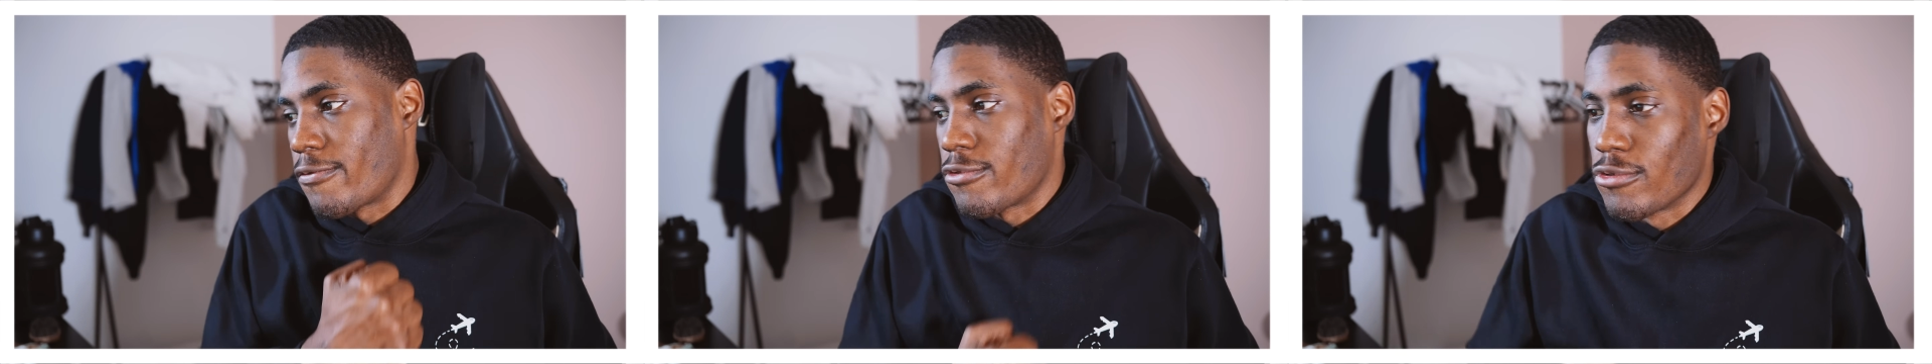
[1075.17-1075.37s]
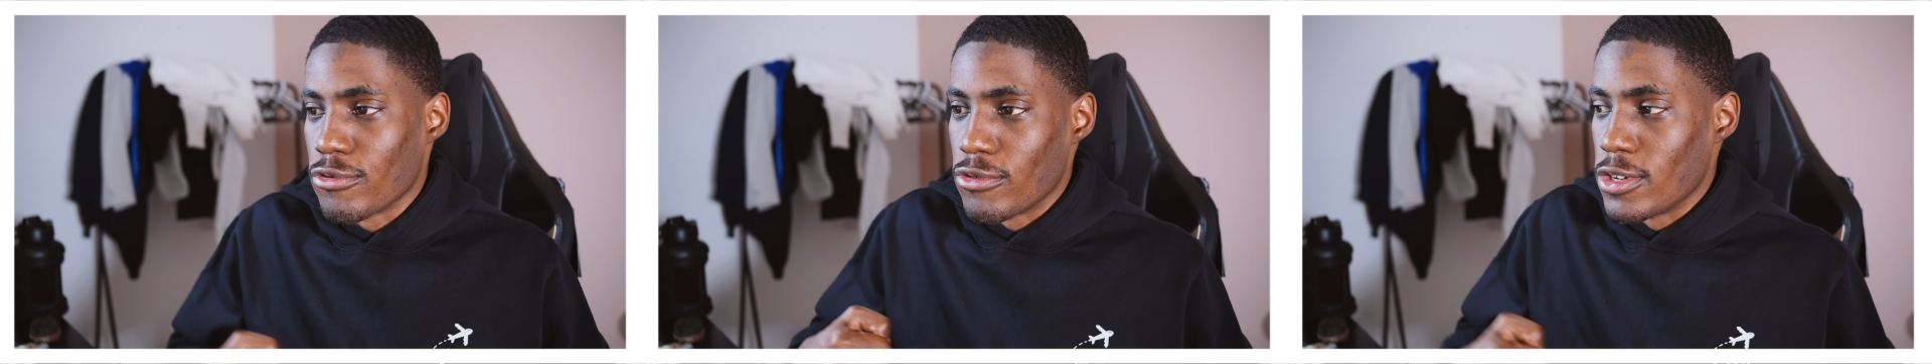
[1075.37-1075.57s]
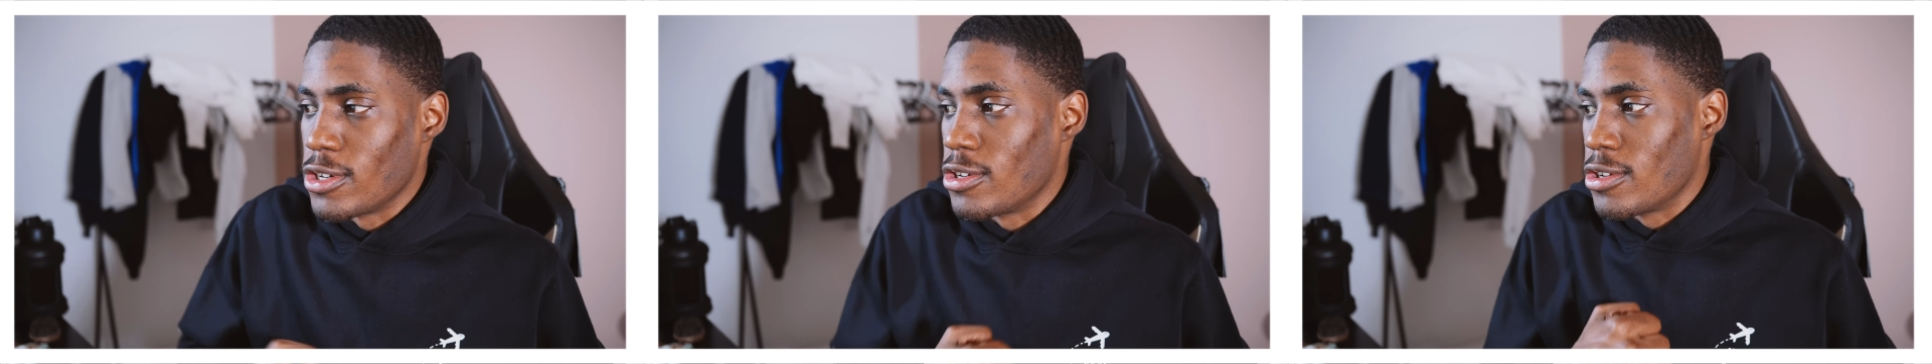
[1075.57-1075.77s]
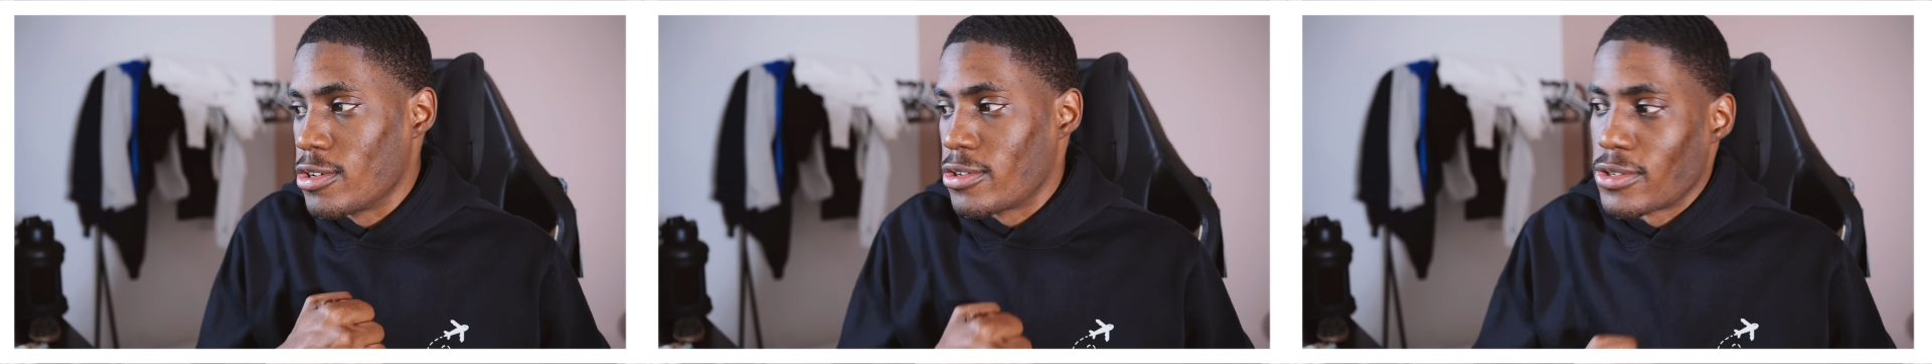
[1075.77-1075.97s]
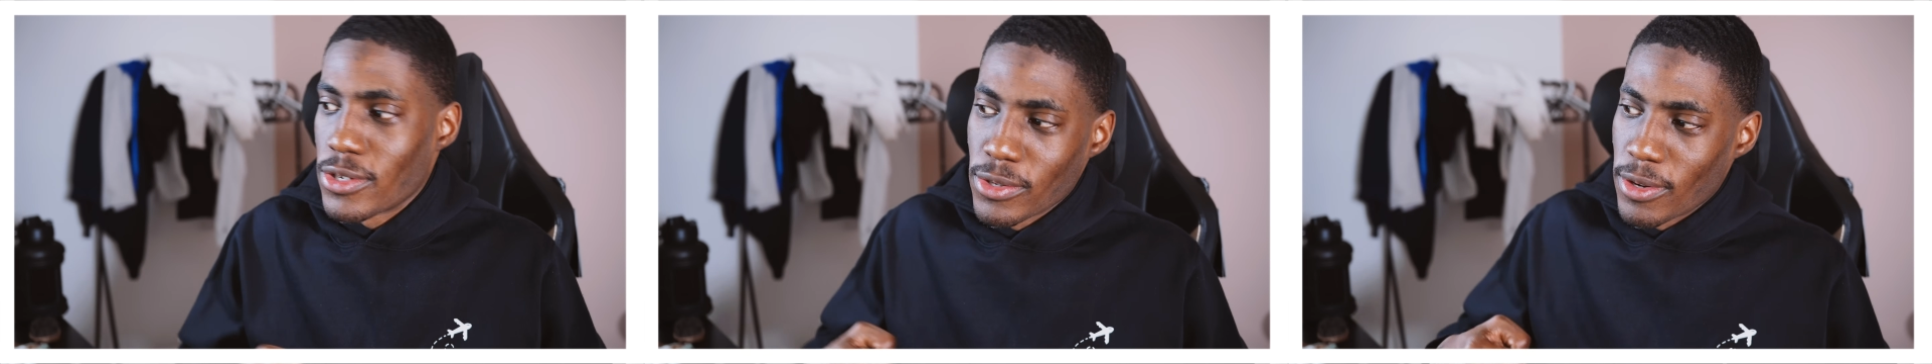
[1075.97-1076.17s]
to need
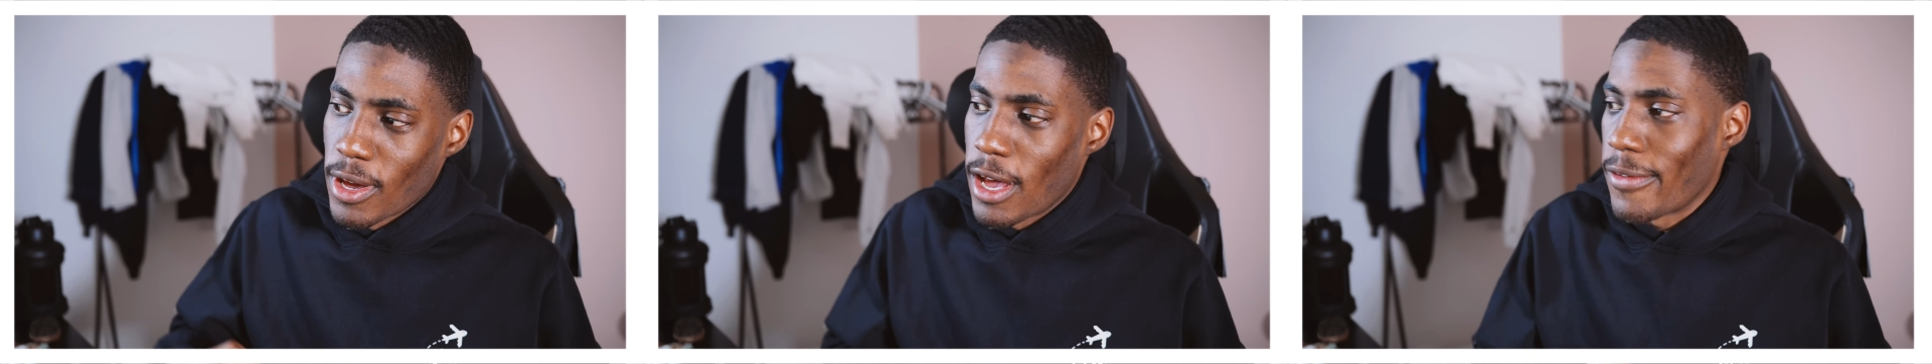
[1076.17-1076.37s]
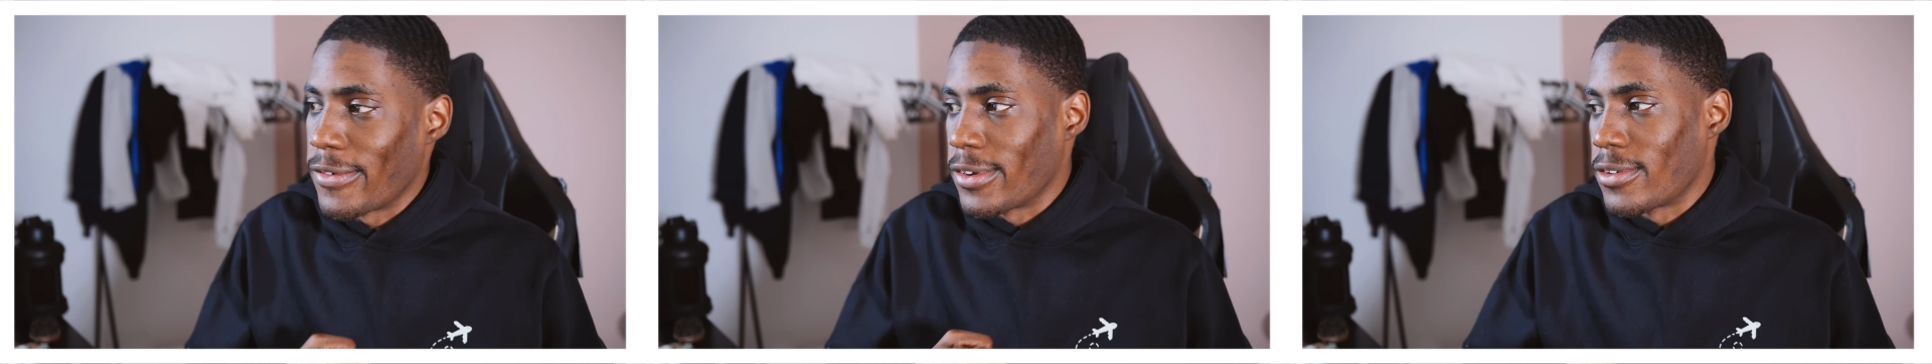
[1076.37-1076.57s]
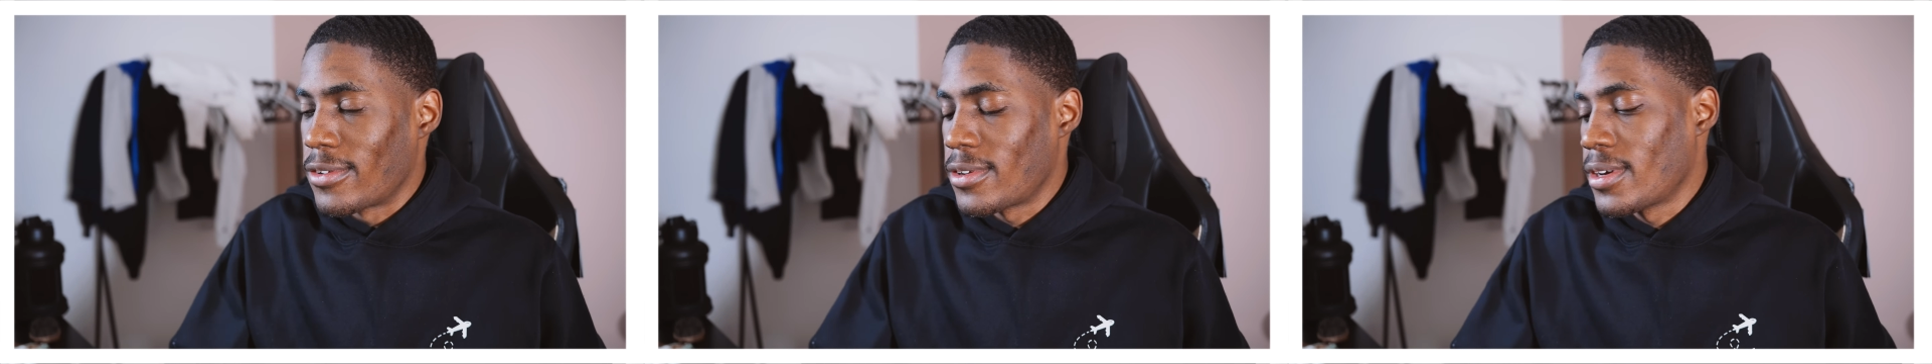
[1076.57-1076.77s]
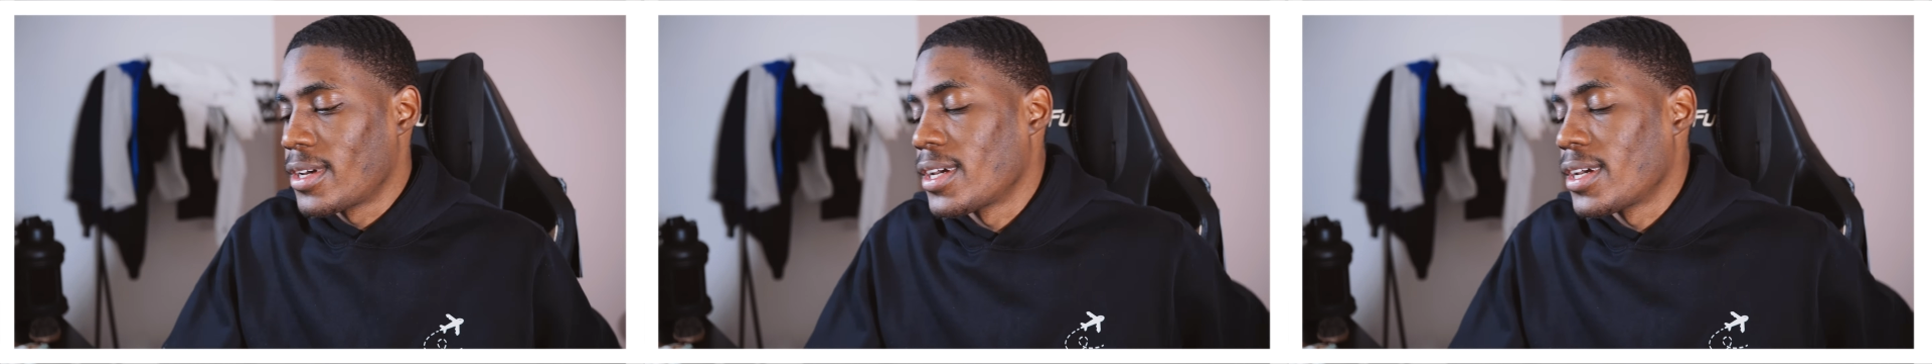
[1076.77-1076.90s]
it to have it.